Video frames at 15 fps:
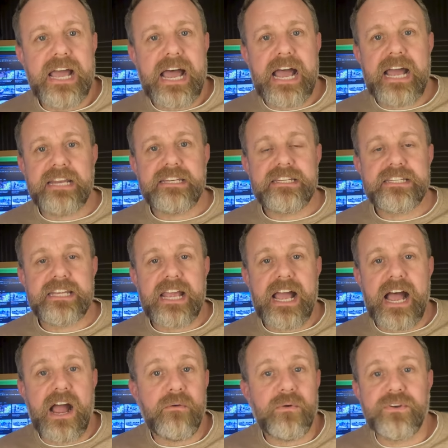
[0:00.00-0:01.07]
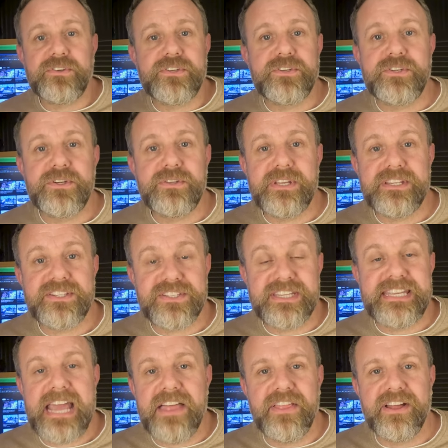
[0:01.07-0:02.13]
And I want to do this
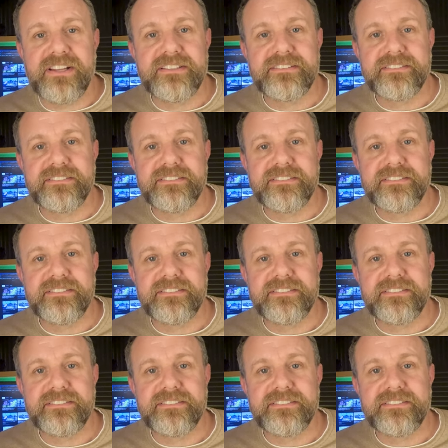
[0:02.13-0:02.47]
together.